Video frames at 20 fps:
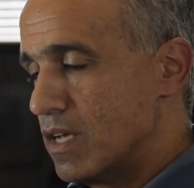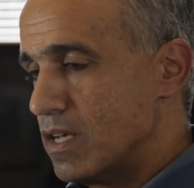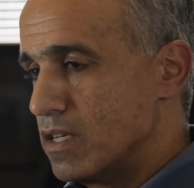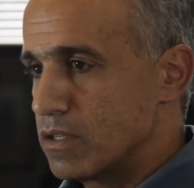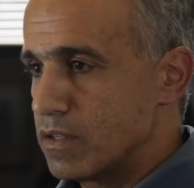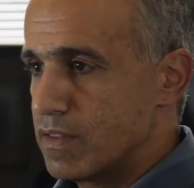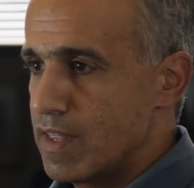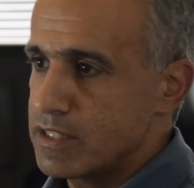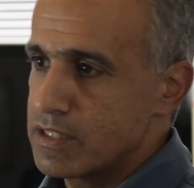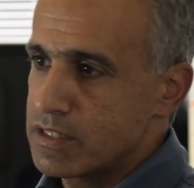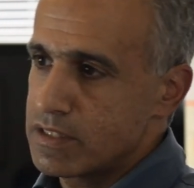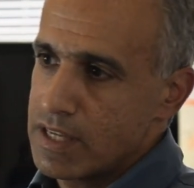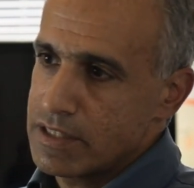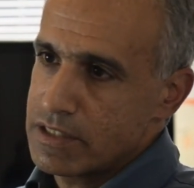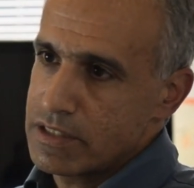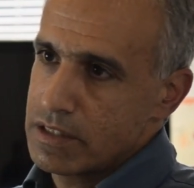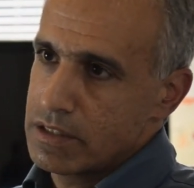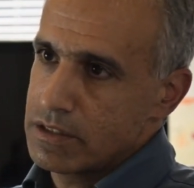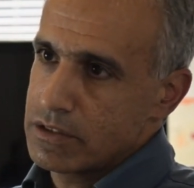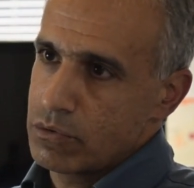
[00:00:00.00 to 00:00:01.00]
So that's
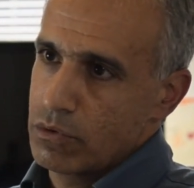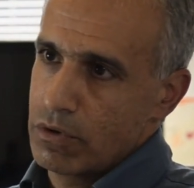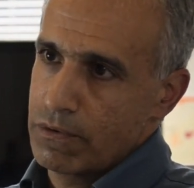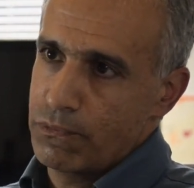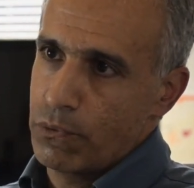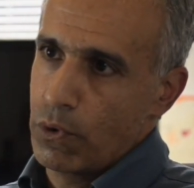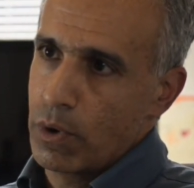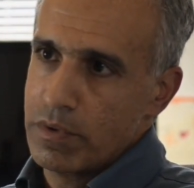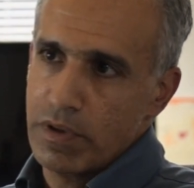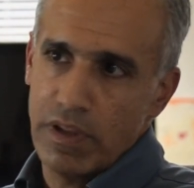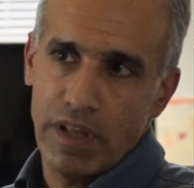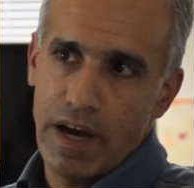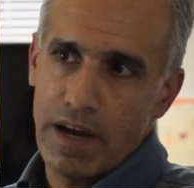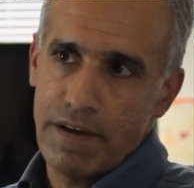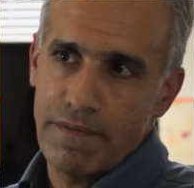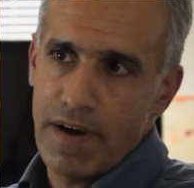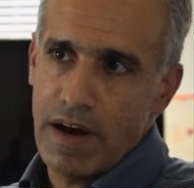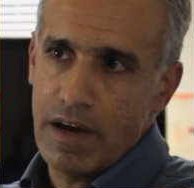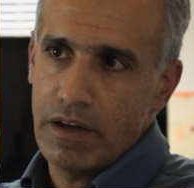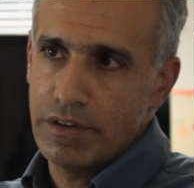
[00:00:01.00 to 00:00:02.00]
the sort of formula I
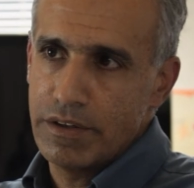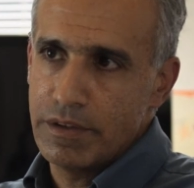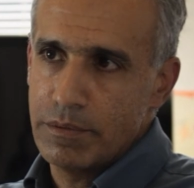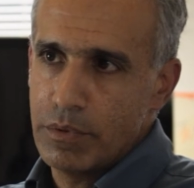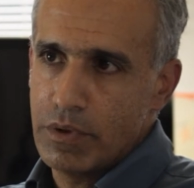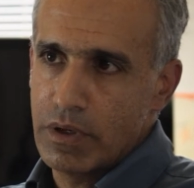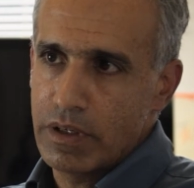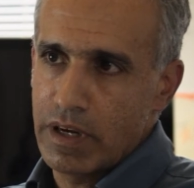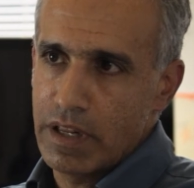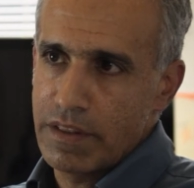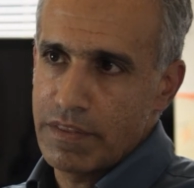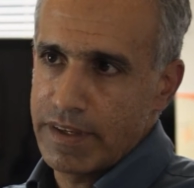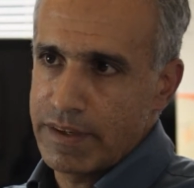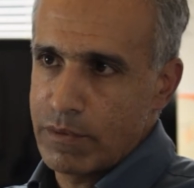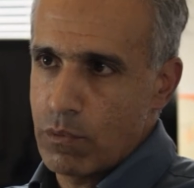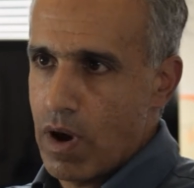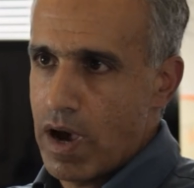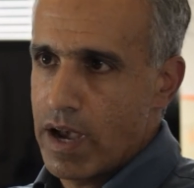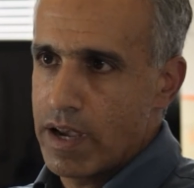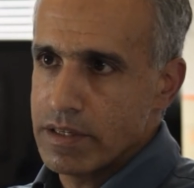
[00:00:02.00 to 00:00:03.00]
followed in the book, and I
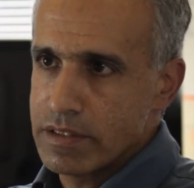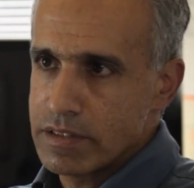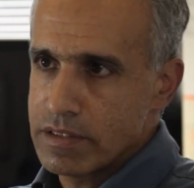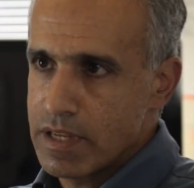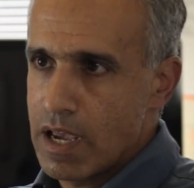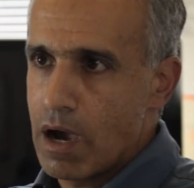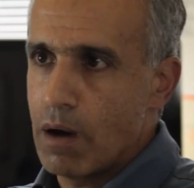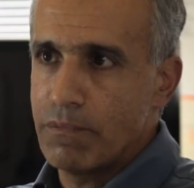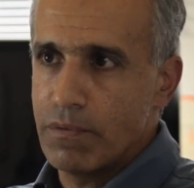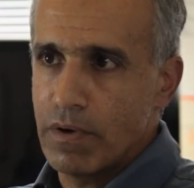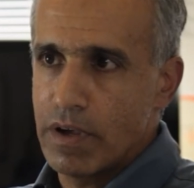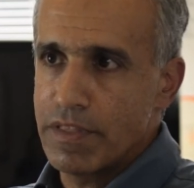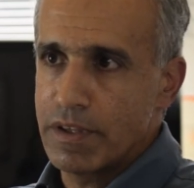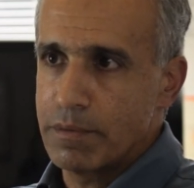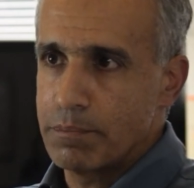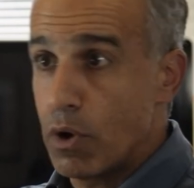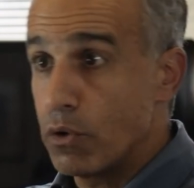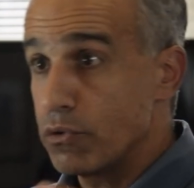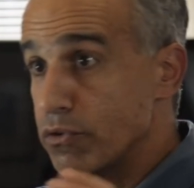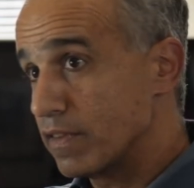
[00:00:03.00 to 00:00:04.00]
think why it's helpful, I
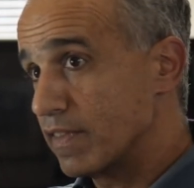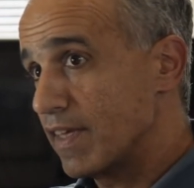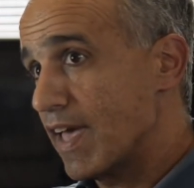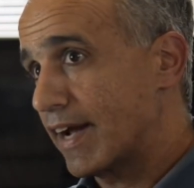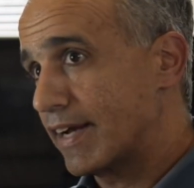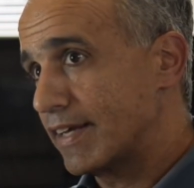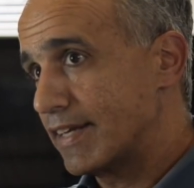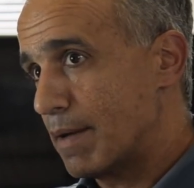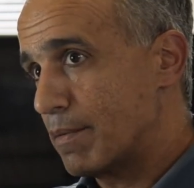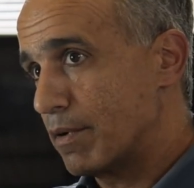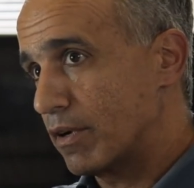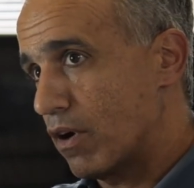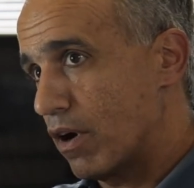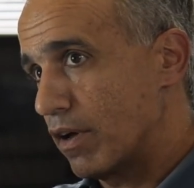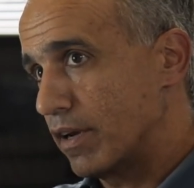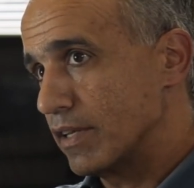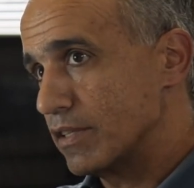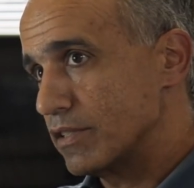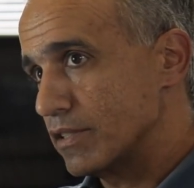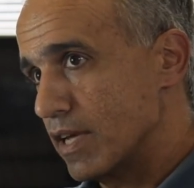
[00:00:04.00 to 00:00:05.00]
think, both to the academic
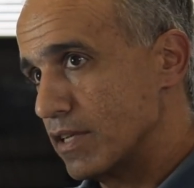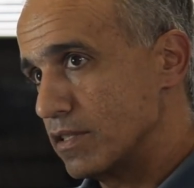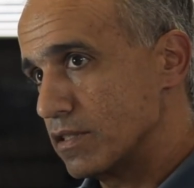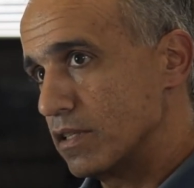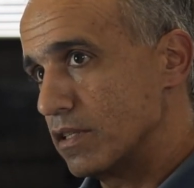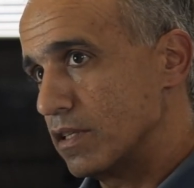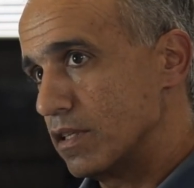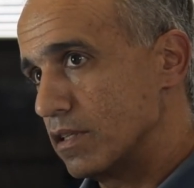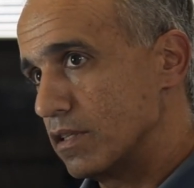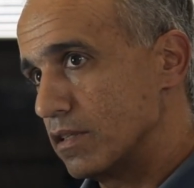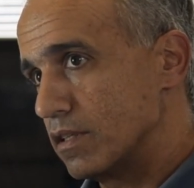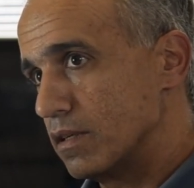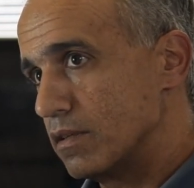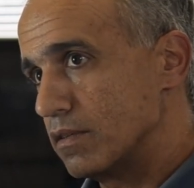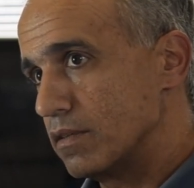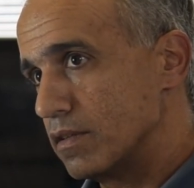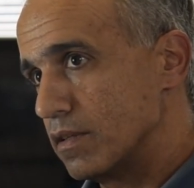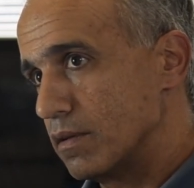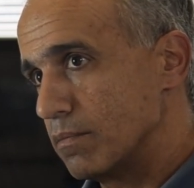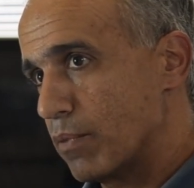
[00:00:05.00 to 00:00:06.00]
audience and to
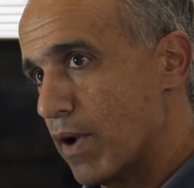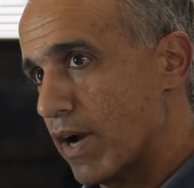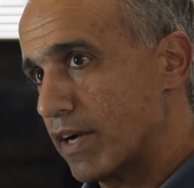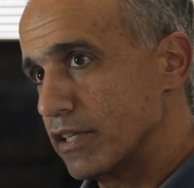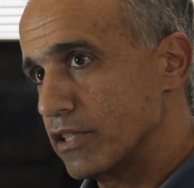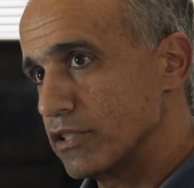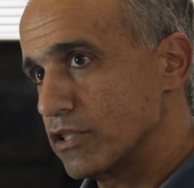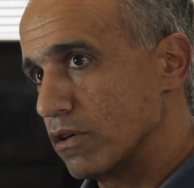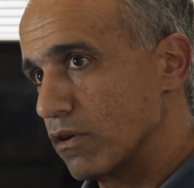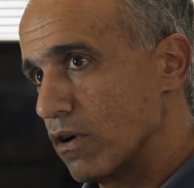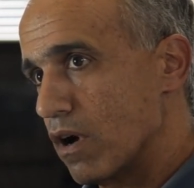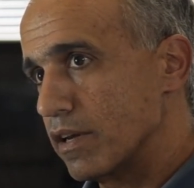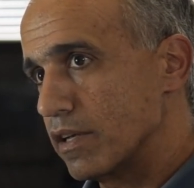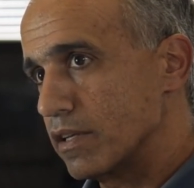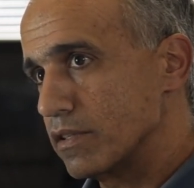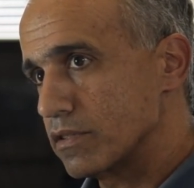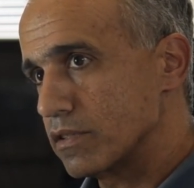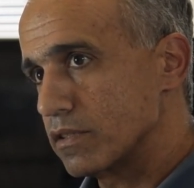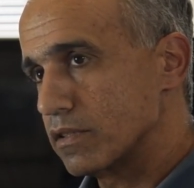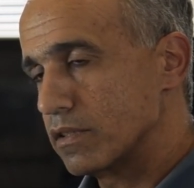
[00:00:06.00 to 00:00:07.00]
the practitioner audience.